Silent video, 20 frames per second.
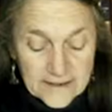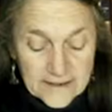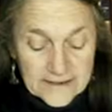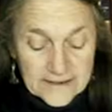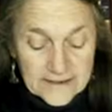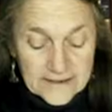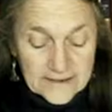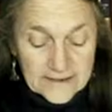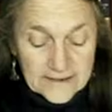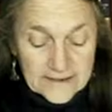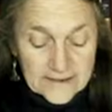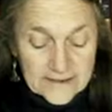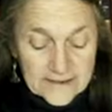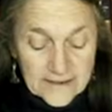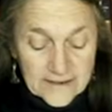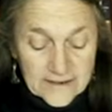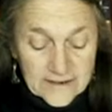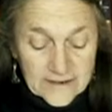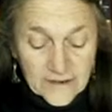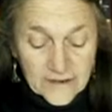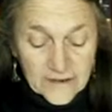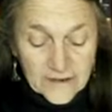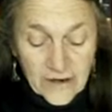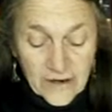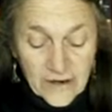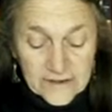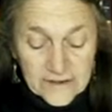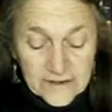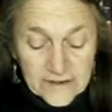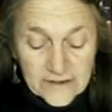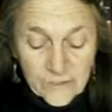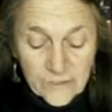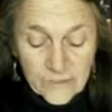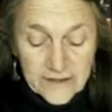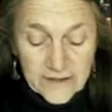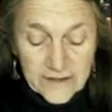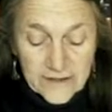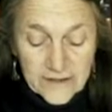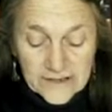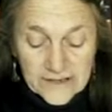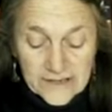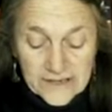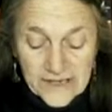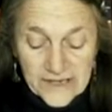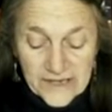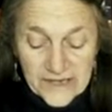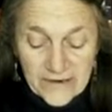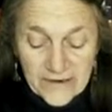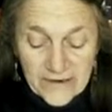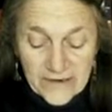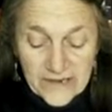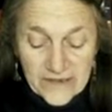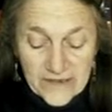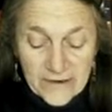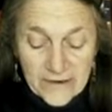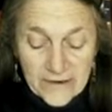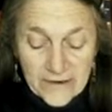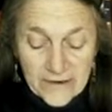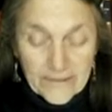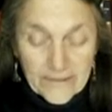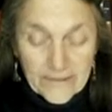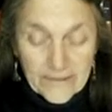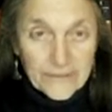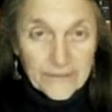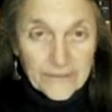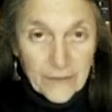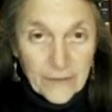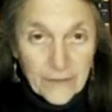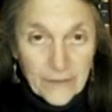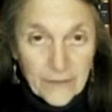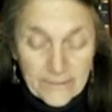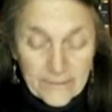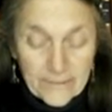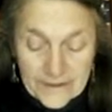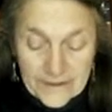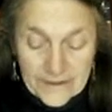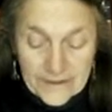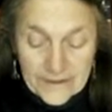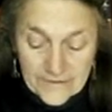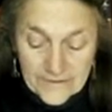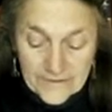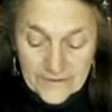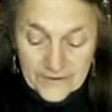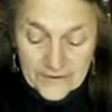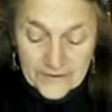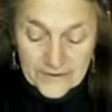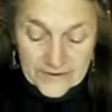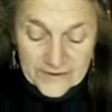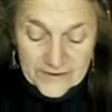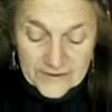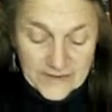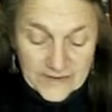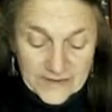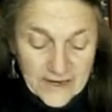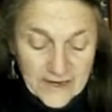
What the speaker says: Citizens are taught to want to share and care about the well-being of others,